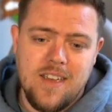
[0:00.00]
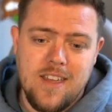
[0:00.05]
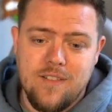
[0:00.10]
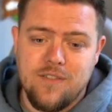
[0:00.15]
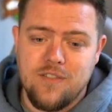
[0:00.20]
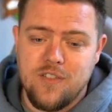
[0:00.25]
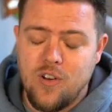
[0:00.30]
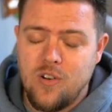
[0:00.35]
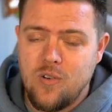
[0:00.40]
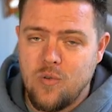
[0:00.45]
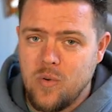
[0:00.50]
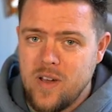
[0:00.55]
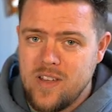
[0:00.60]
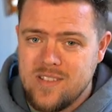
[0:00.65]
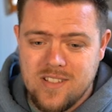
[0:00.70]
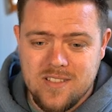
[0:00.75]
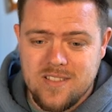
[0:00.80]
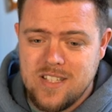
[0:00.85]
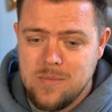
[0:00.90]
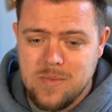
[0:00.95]
If not, wait
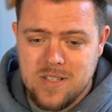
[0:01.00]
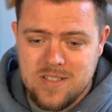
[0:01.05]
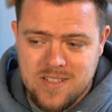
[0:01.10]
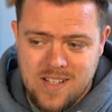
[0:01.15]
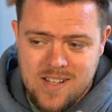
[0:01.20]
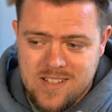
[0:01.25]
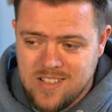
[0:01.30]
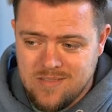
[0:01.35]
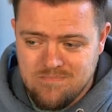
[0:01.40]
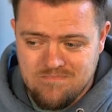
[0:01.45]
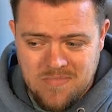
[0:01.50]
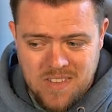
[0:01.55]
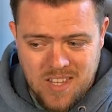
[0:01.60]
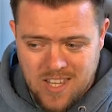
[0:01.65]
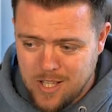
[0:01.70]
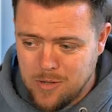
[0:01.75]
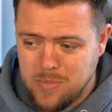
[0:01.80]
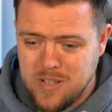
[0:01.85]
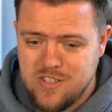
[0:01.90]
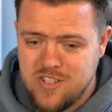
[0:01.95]
till team of the season.
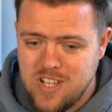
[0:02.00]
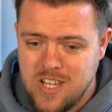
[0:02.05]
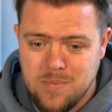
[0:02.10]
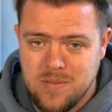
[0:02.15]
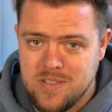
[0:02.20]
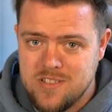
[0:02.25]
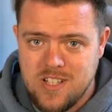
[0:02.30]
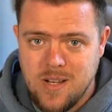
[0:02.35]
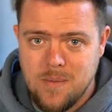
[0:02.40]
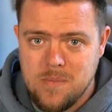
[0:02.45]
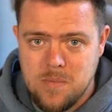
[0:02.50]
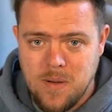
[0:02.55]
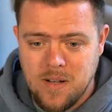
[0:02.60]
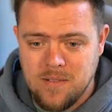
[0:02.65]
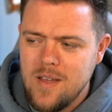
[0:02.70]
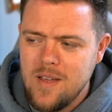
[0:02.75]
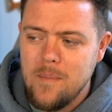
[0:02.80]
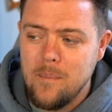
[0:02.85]
He'll be cheap as chips, man.